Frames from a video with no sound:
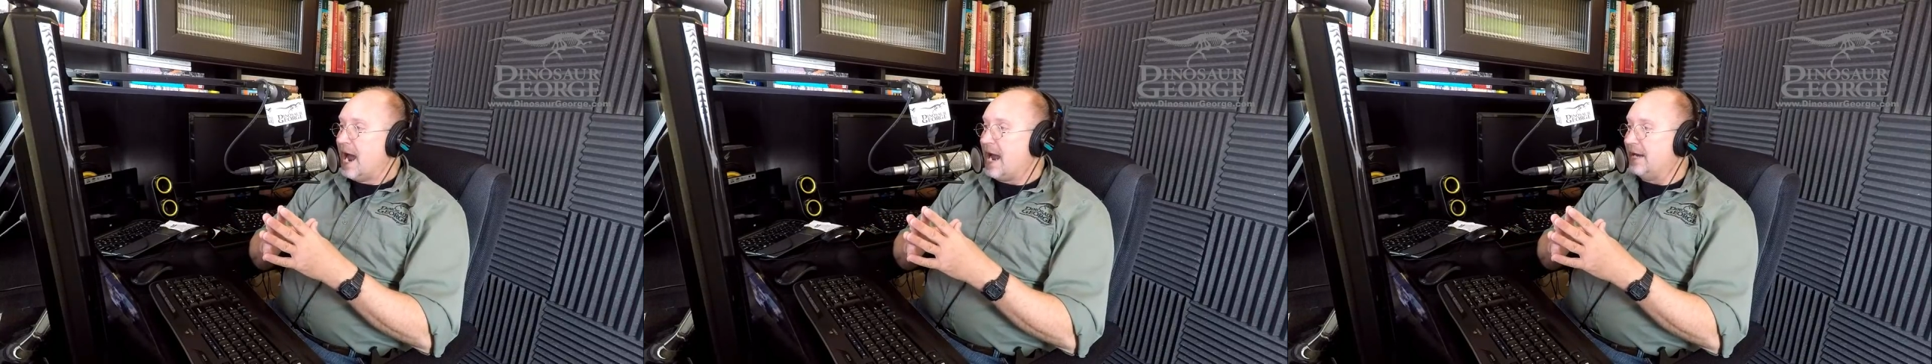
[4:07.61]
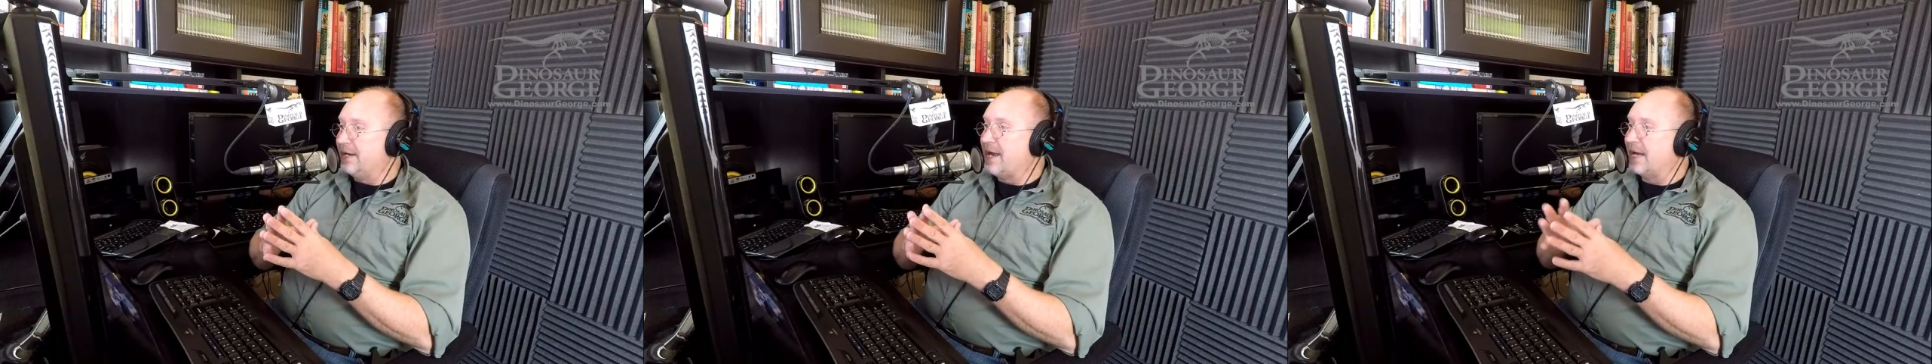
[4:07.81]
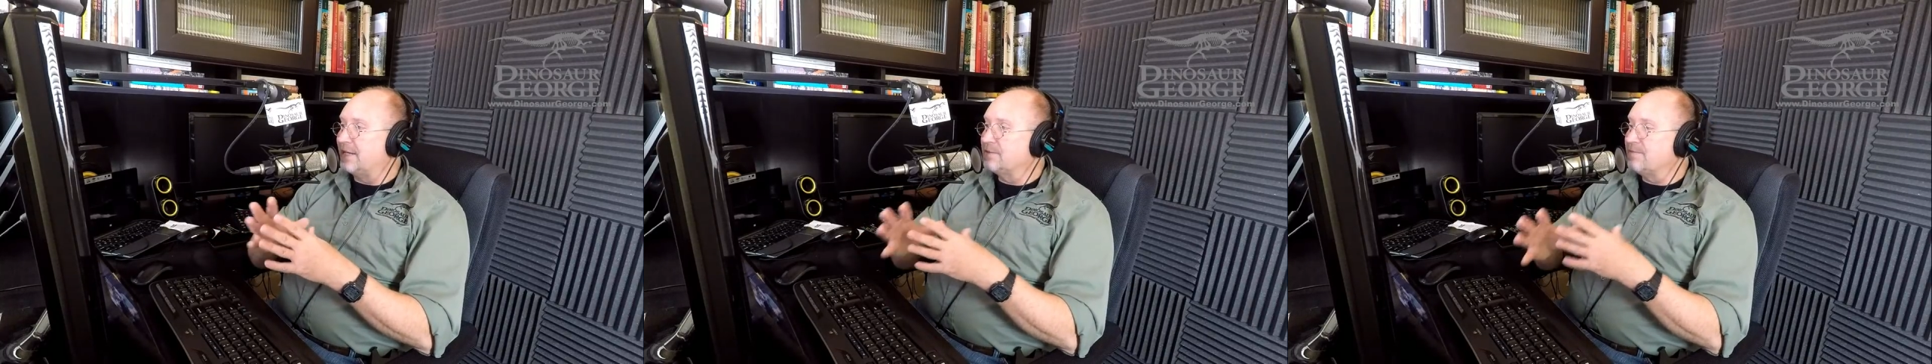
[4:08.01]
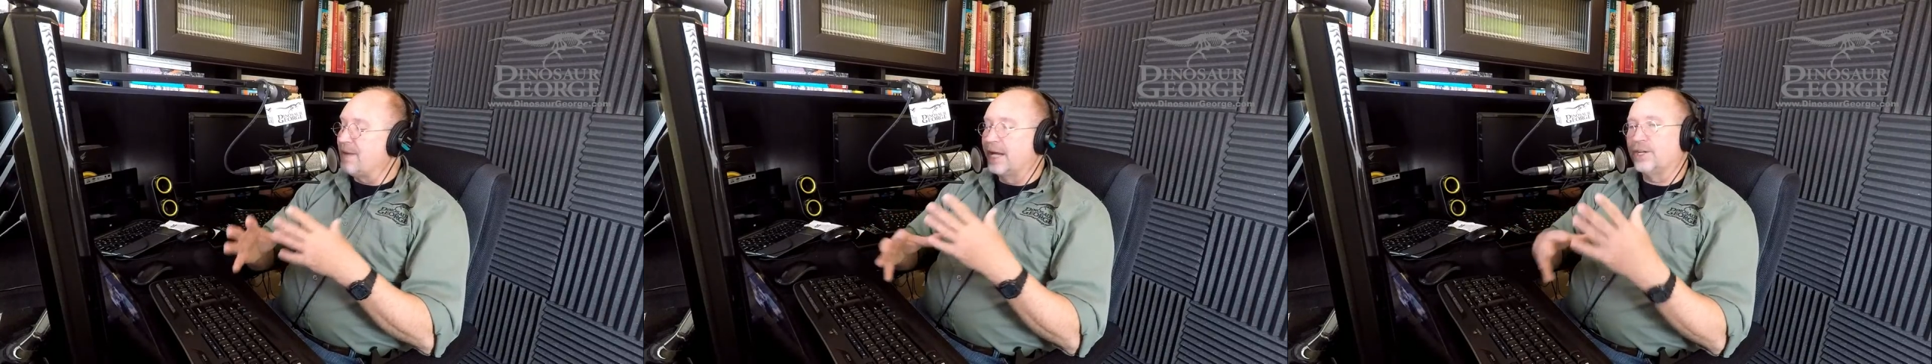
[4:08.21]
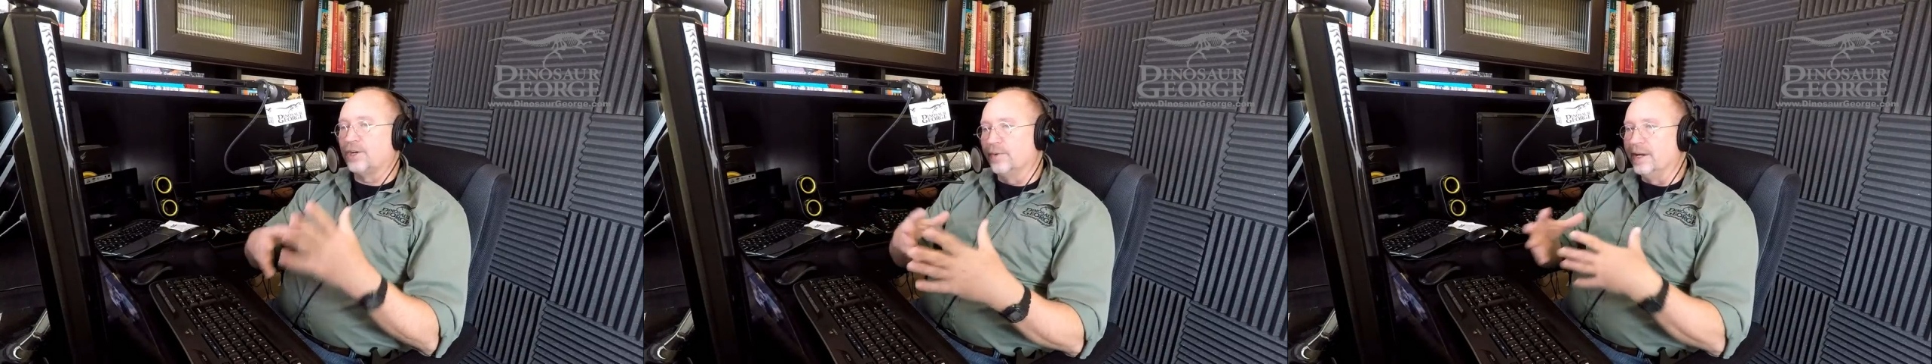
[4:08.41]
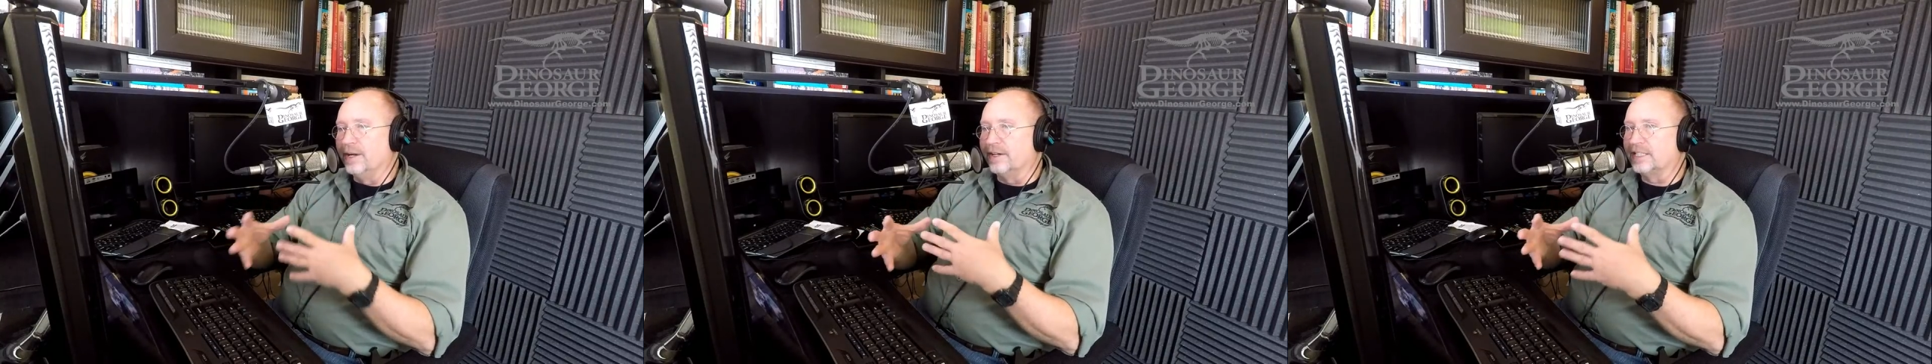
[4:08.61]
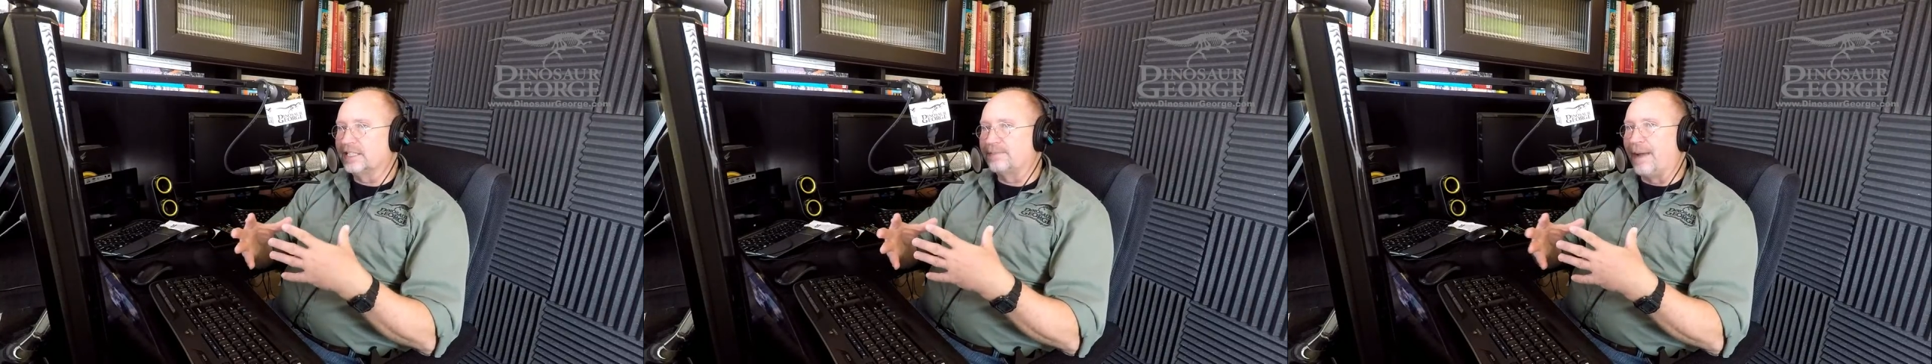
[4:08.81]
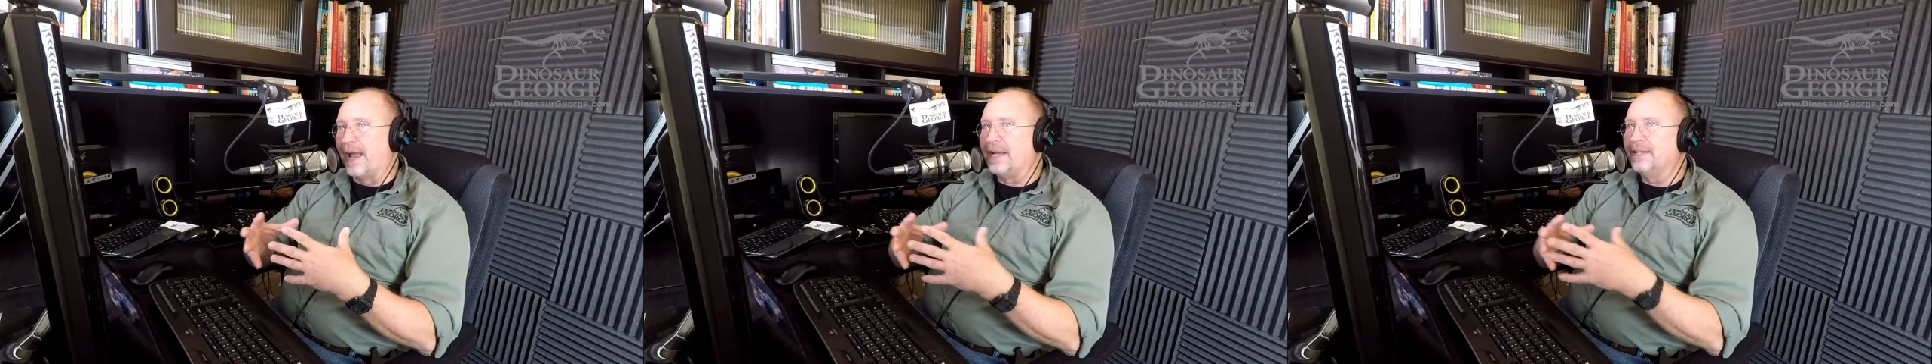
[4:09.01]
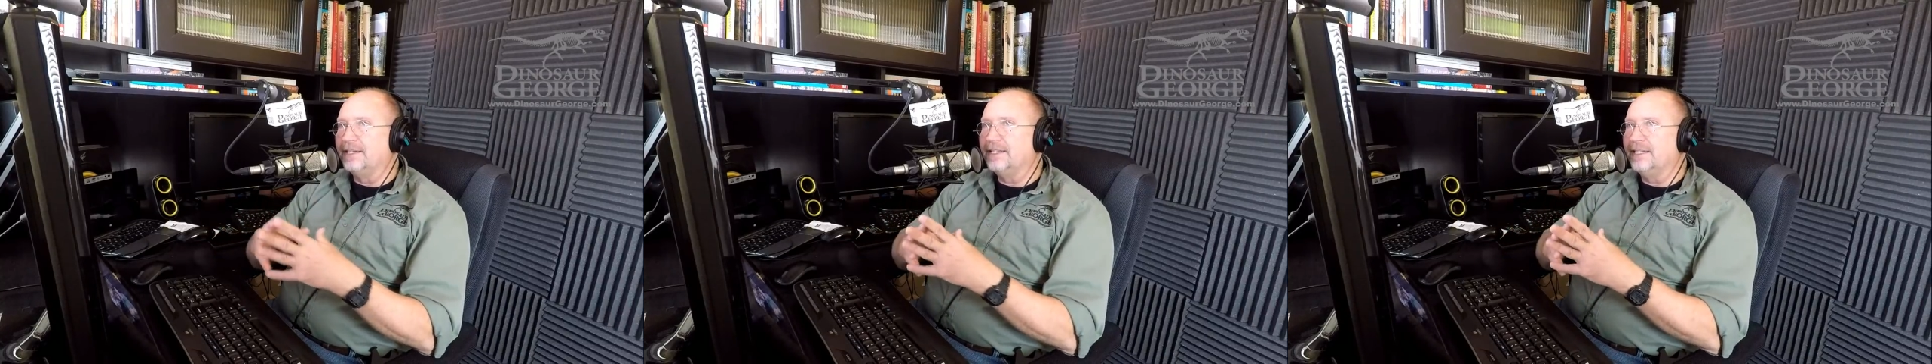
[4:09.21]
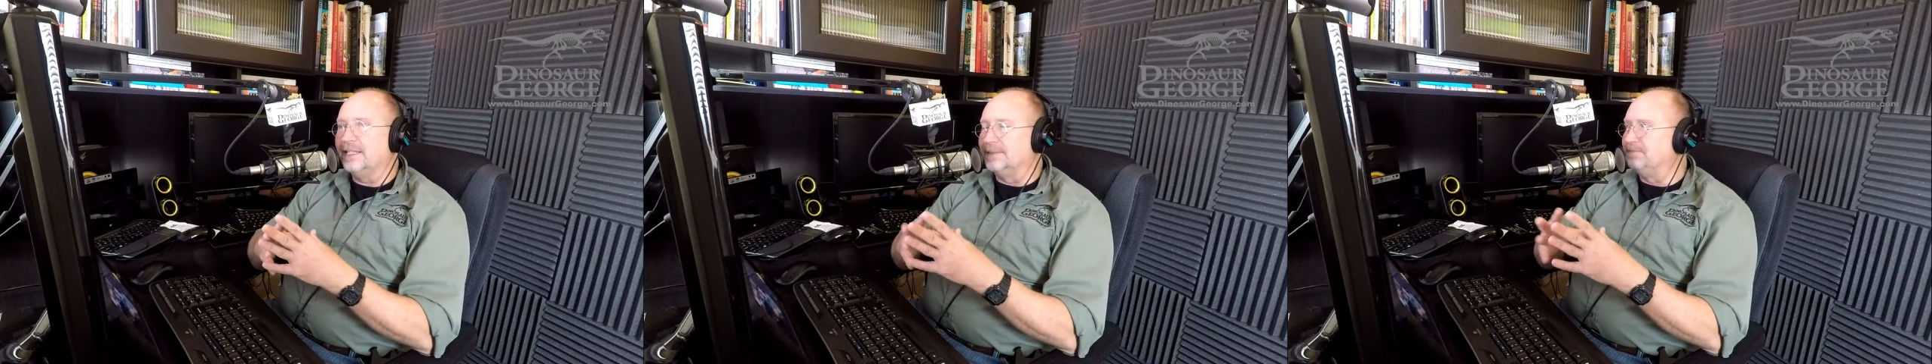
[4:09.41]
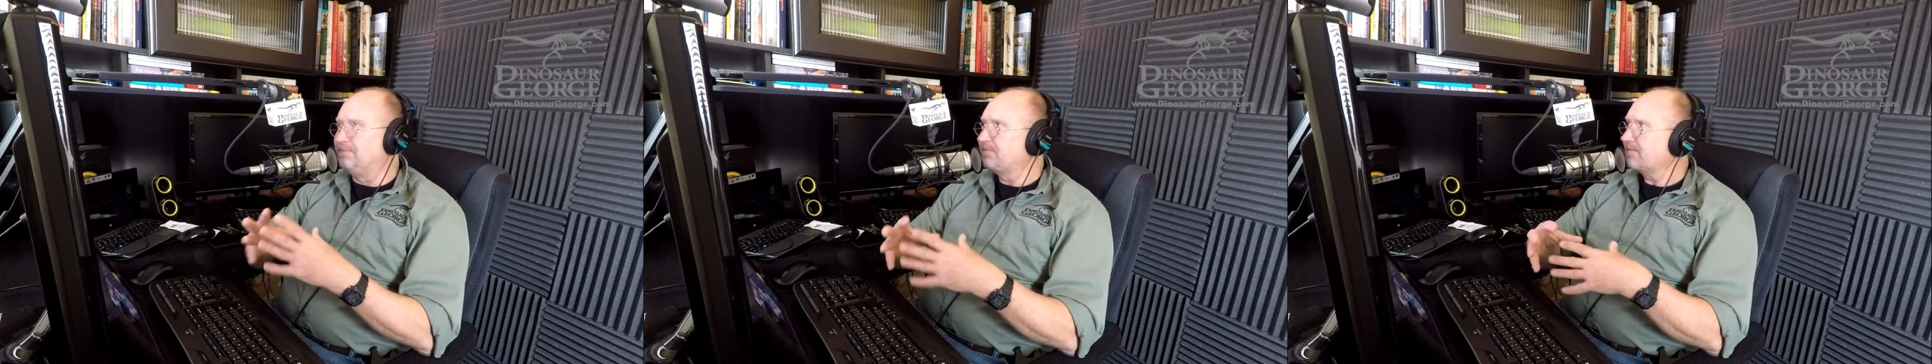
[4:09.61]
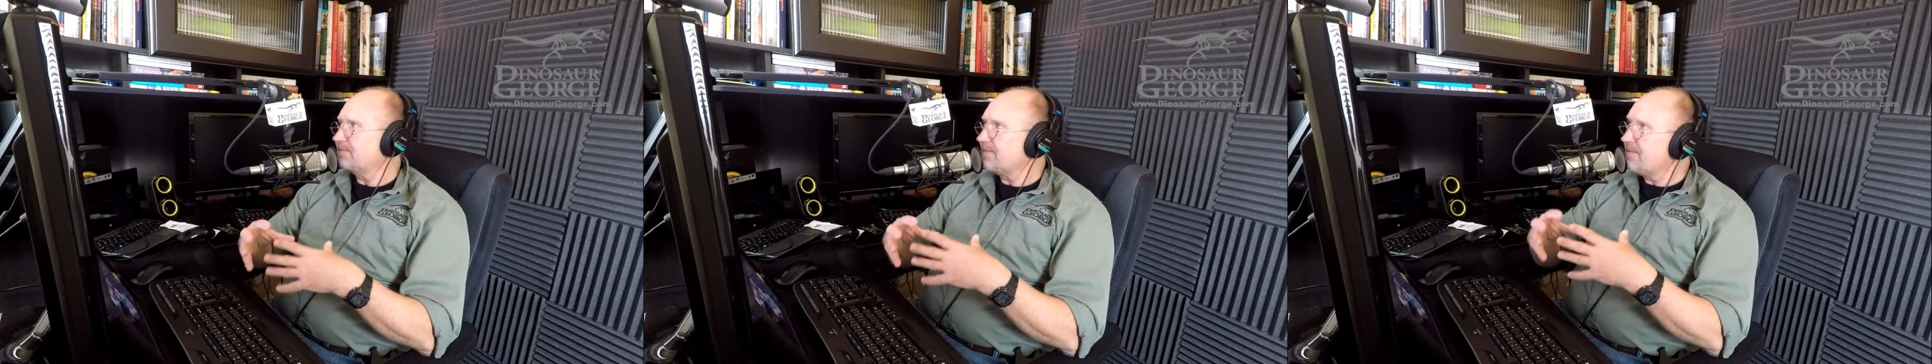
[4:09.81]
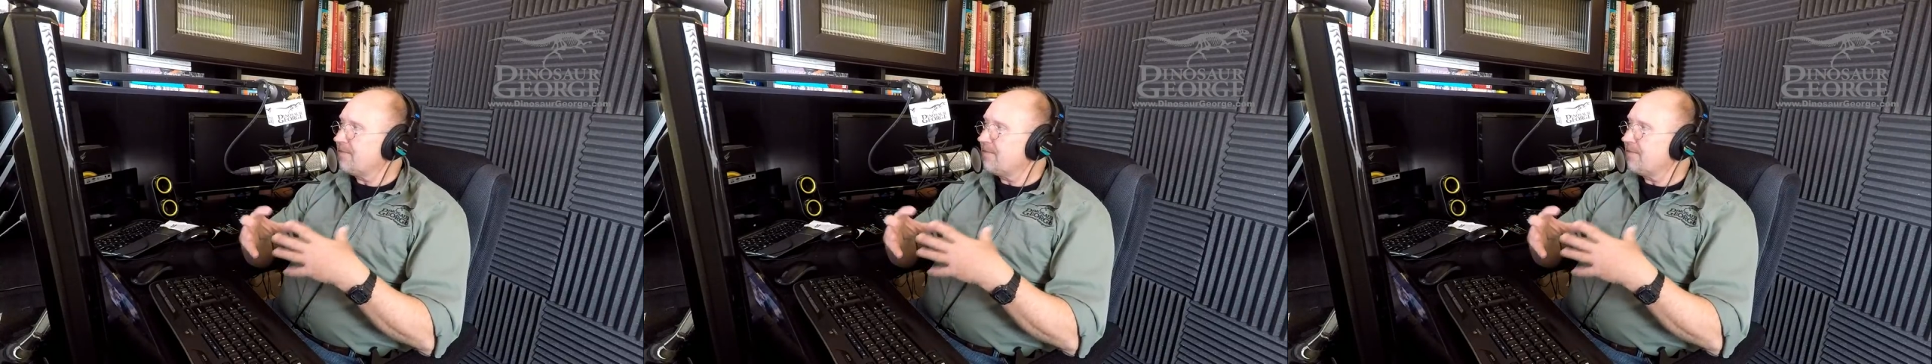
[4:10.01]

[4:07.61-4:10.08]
And as my career expanded and